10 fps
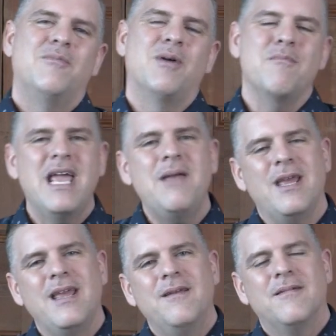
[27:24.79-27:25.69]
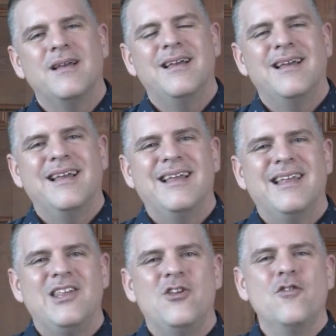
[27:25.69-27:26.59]
But maybe
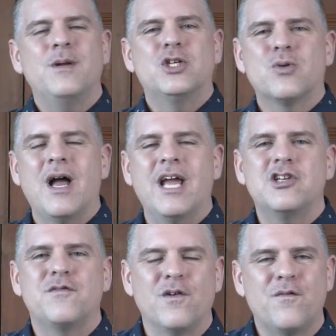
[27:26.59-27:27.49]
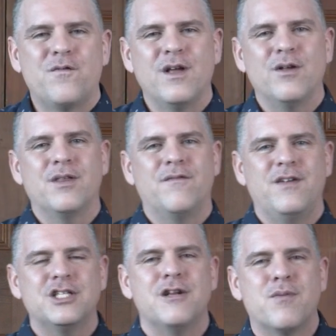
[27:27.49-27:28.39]
you've been trying to fulfill the
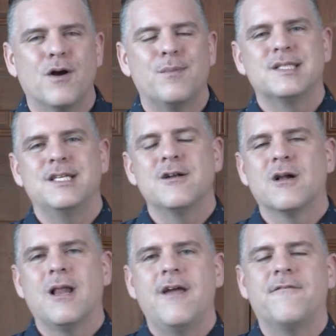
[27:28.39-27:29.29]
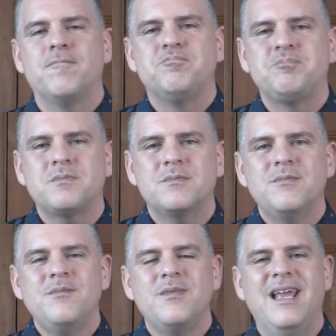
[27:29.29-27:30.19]
vision and purpose in your life
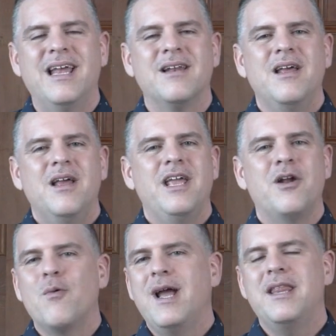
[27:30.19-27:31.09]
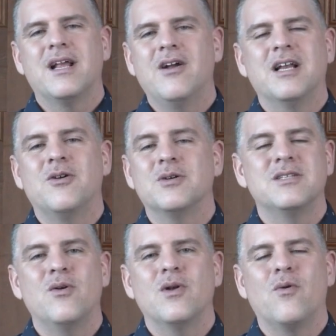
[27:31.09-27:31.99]
and in a way that God goes,
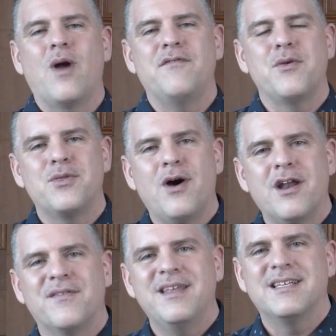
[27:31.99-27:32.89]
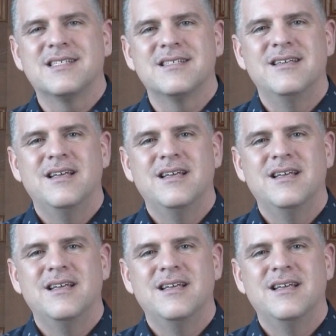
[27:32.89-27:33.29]
no, have you thought of this?